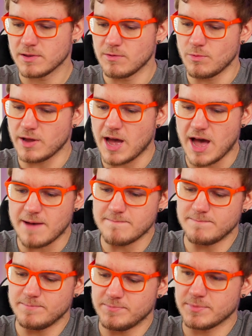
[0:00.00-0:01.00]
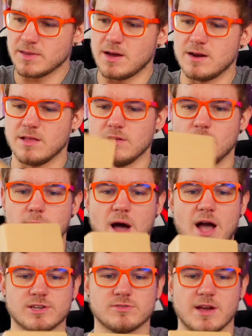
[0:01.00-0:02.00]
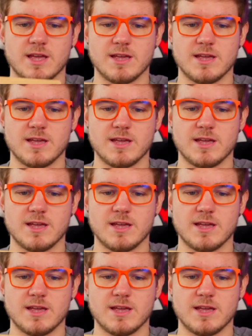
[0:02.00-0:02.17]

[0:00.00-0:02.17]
We got another little box right